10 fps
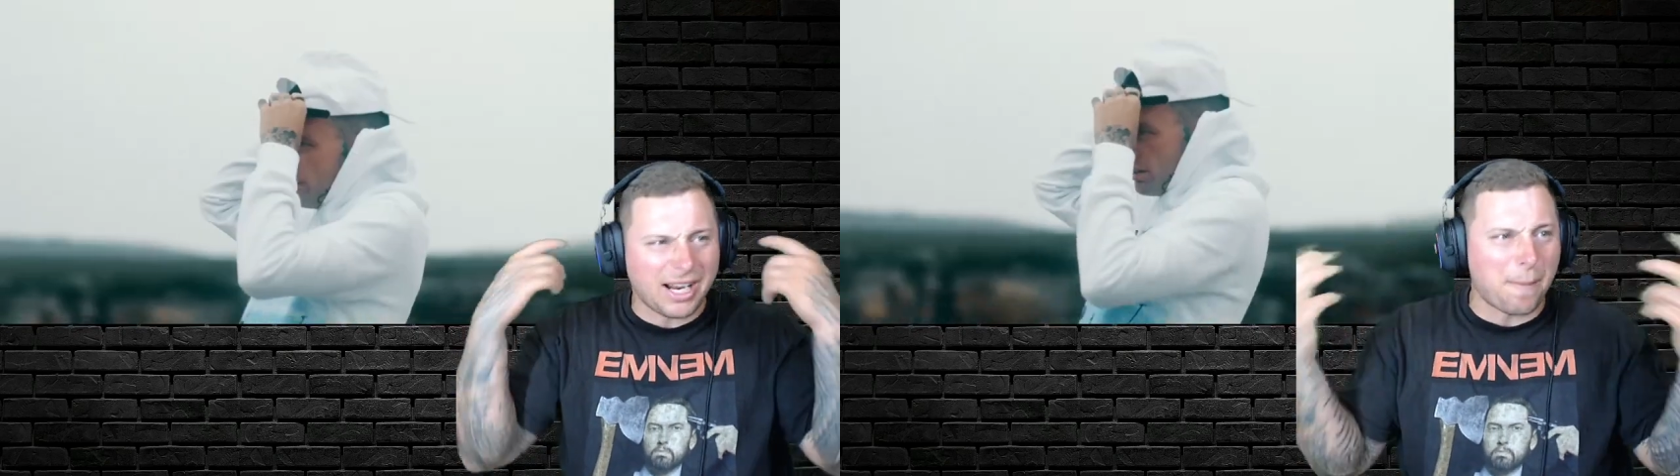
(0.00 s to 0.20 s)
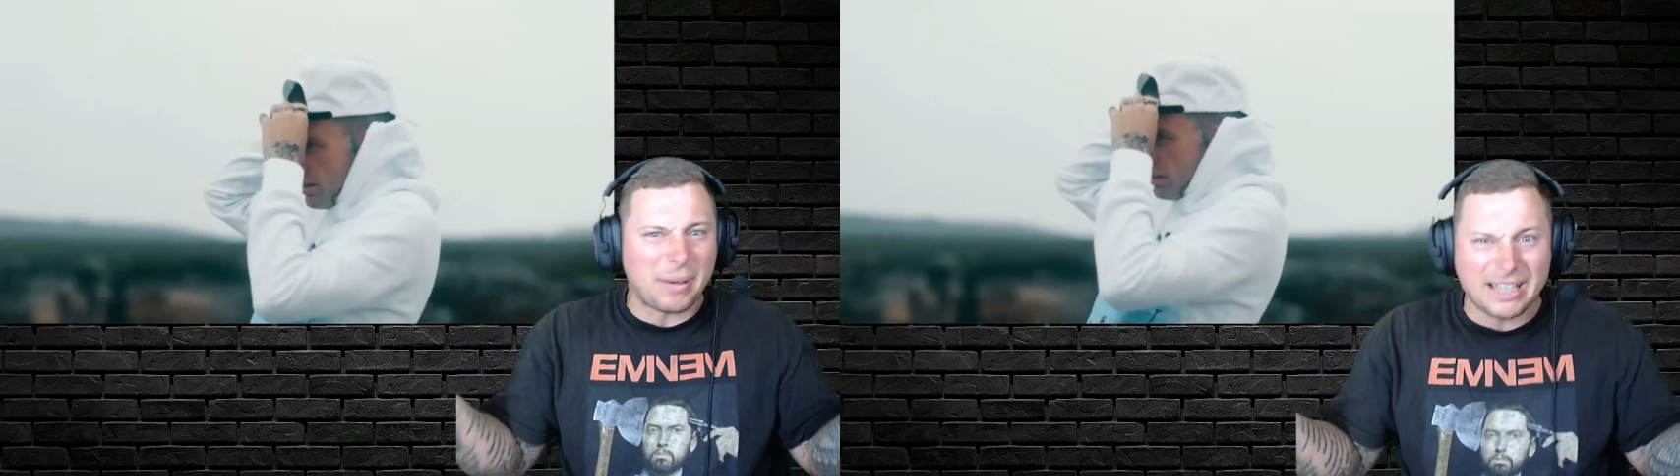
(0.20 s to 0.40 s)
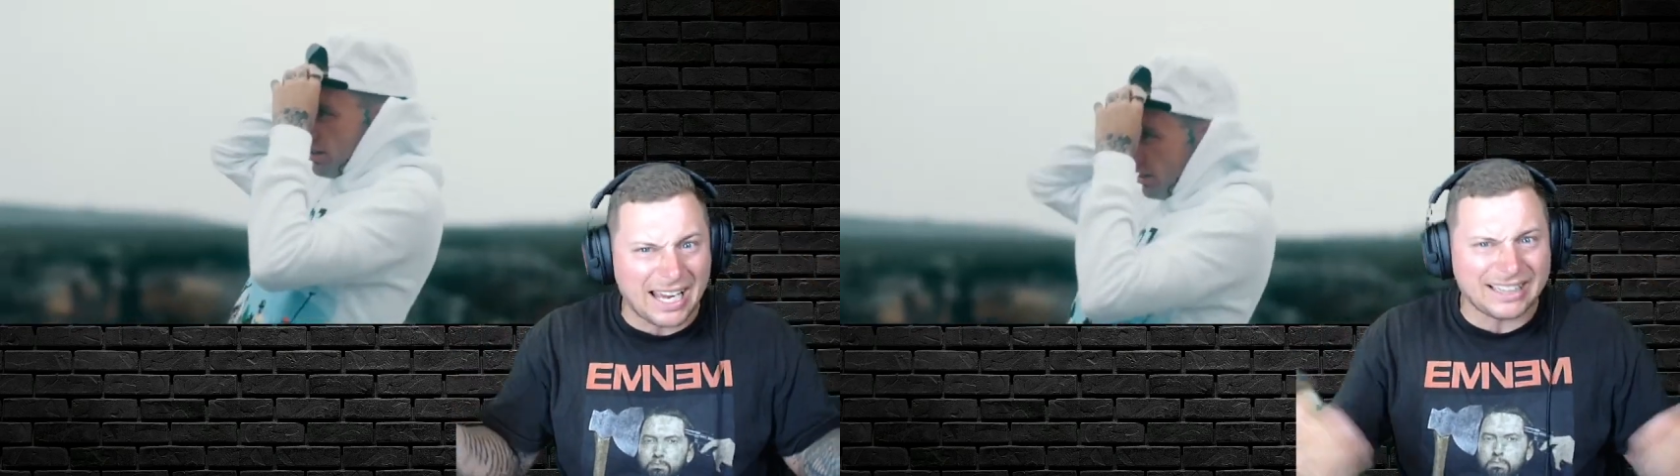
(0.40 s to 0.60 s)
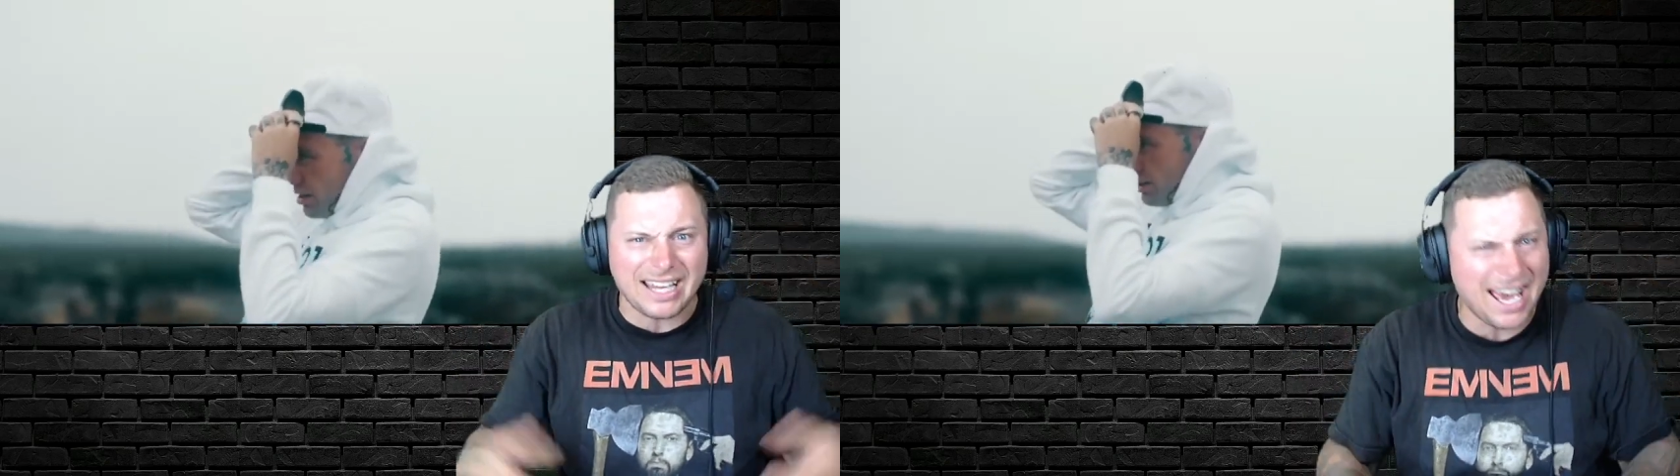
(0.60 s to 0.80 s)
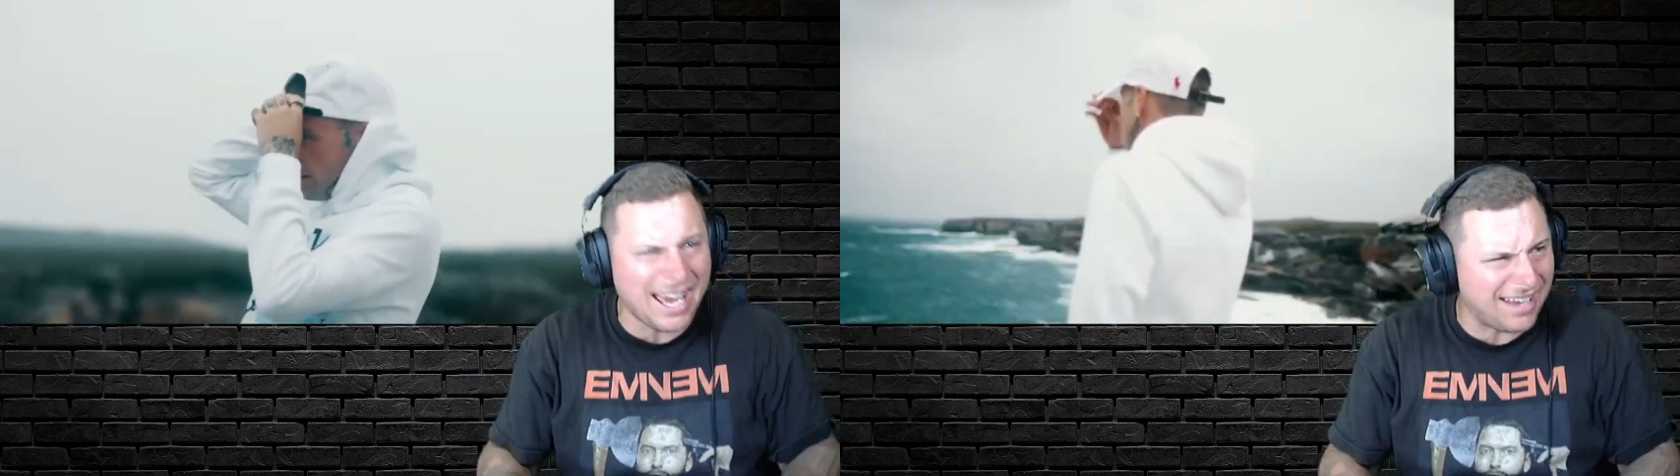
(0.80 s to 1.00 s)
a beat like
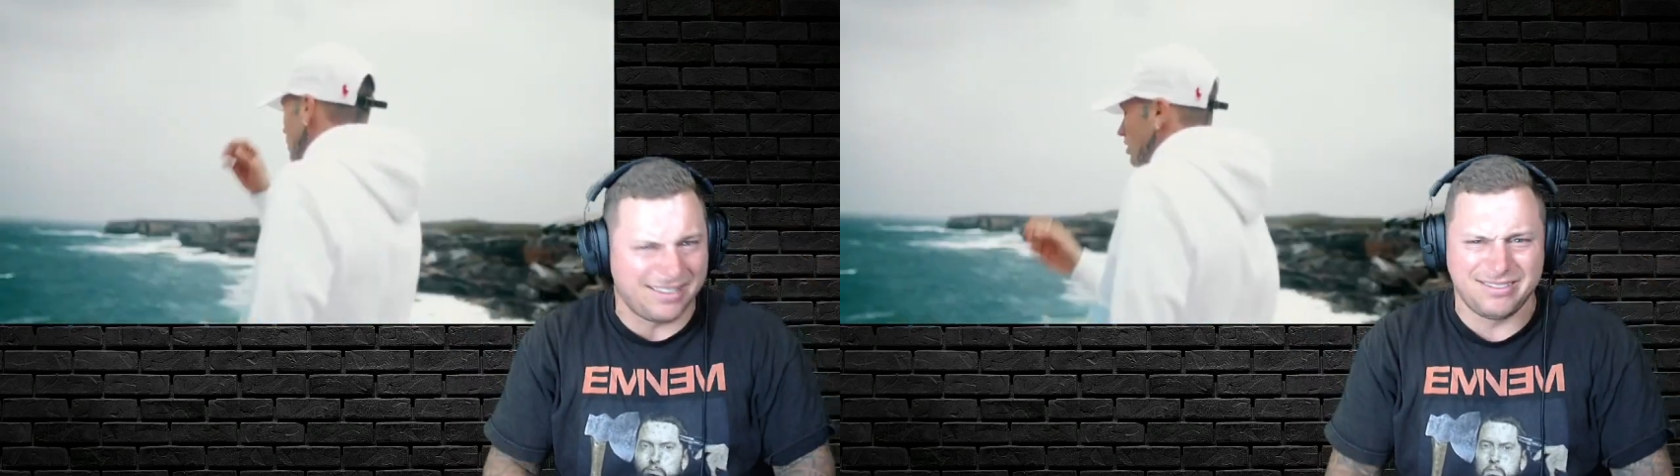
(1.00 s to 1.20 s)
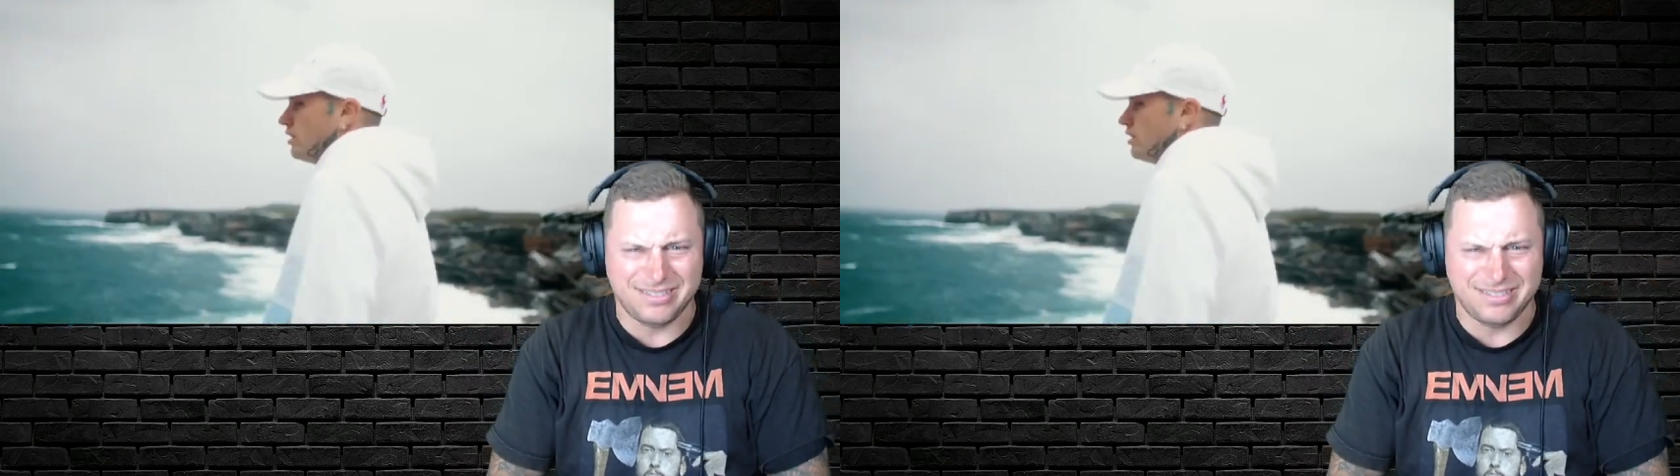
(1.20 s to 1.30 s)
that?